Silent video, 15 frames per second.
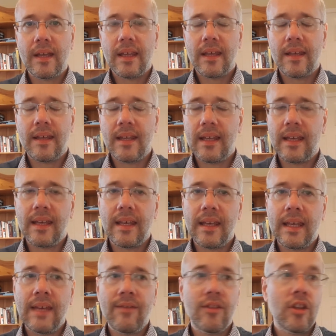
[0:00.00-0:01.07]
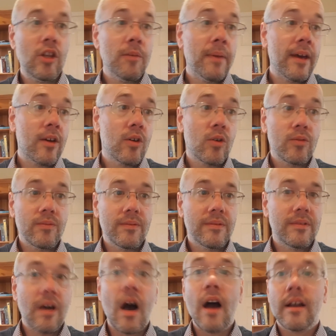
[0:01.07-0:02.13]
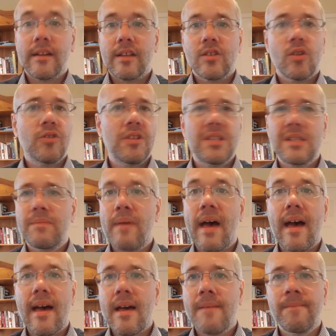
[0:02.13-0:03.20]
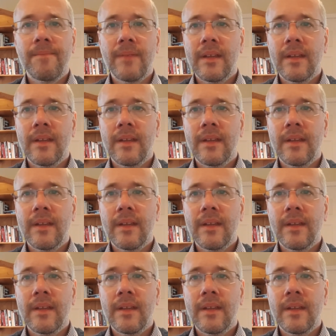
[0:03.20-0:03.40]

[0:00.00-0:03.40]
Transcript: even that you might call darkness or despair,